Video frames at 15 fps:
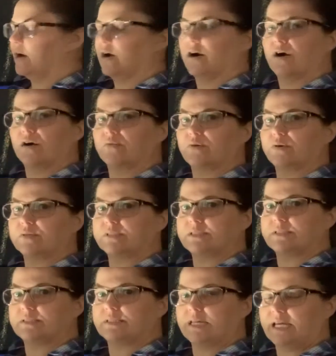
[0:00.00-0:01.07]
a
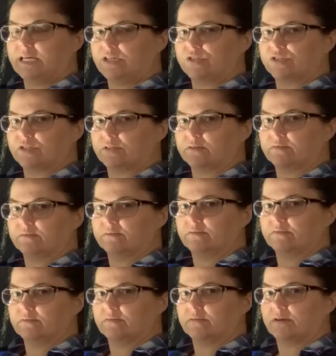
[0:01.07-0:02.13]
rotation
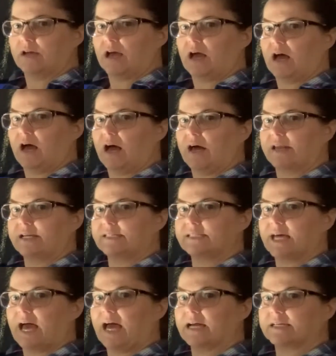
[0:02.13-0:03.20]
on its
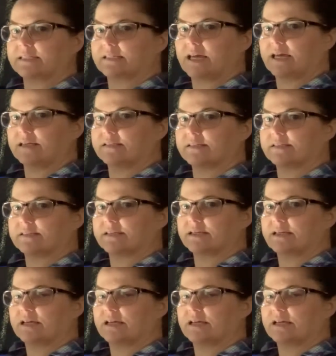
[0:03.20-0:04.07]
axis,